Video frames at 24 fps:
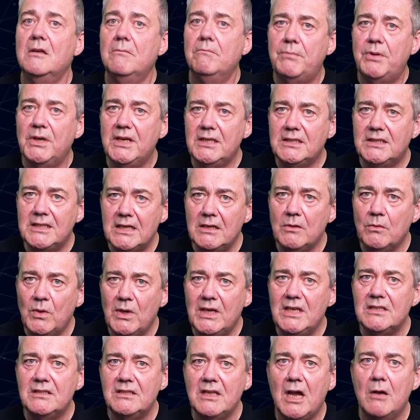But he didn't
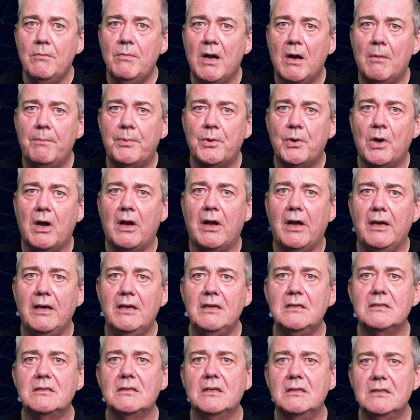win his Nobel
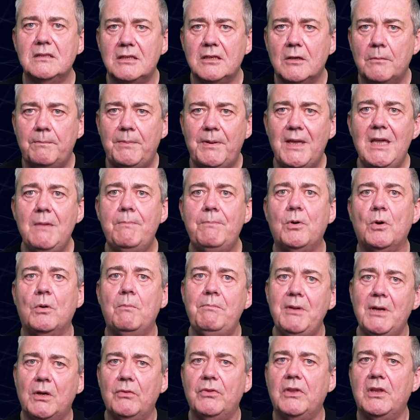Prize until people
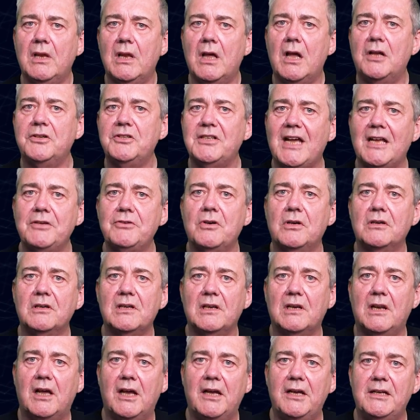built the Large Hadron
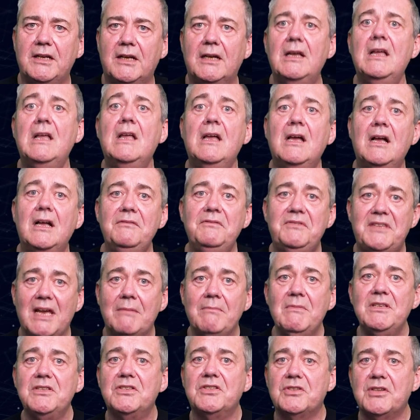Collider and
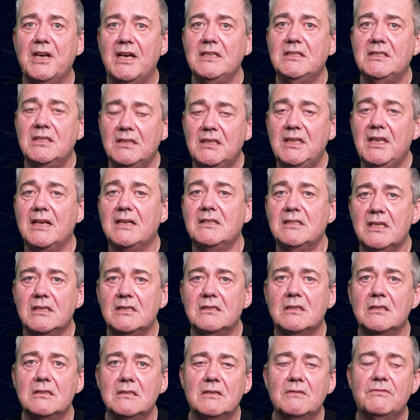demonstrated the
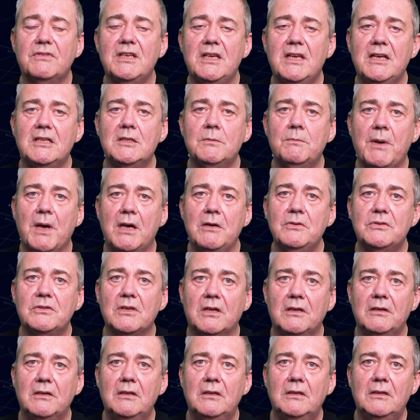existence of the Higgs
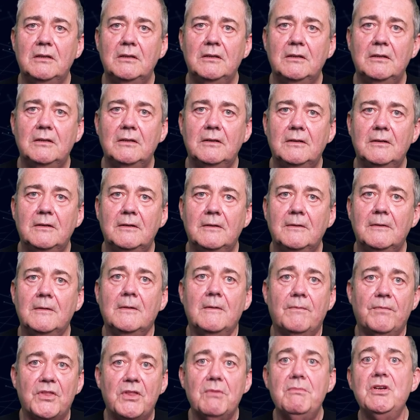boson.
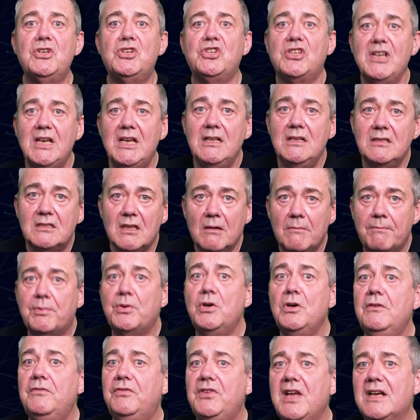The machines that
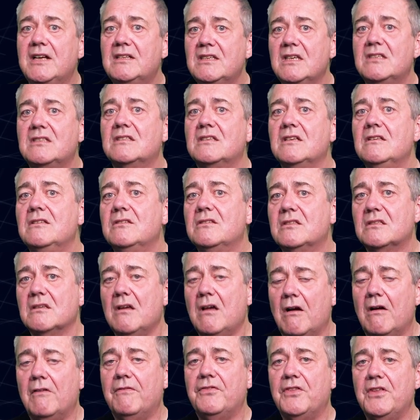proved the existence
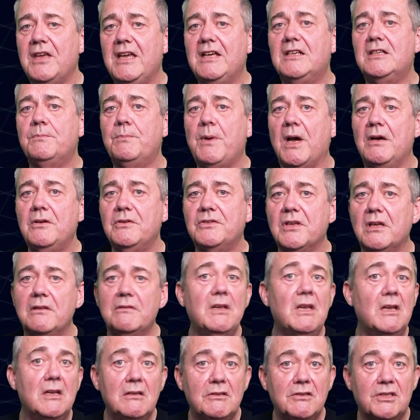of the Higgs
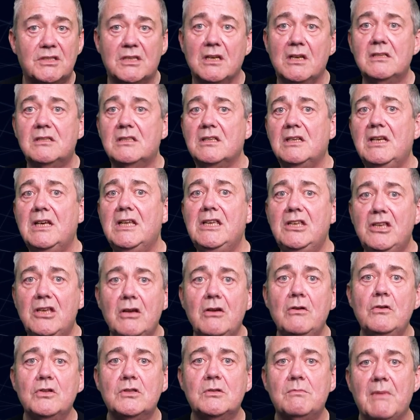boson certainly
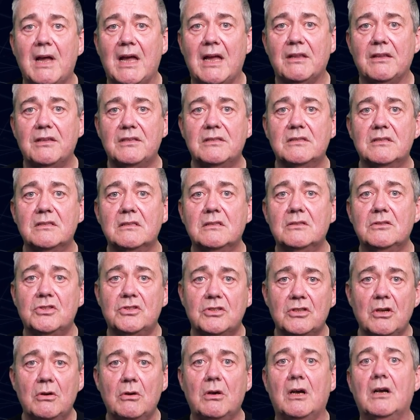used maths,
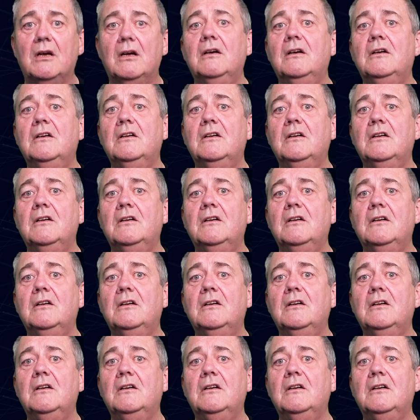sure,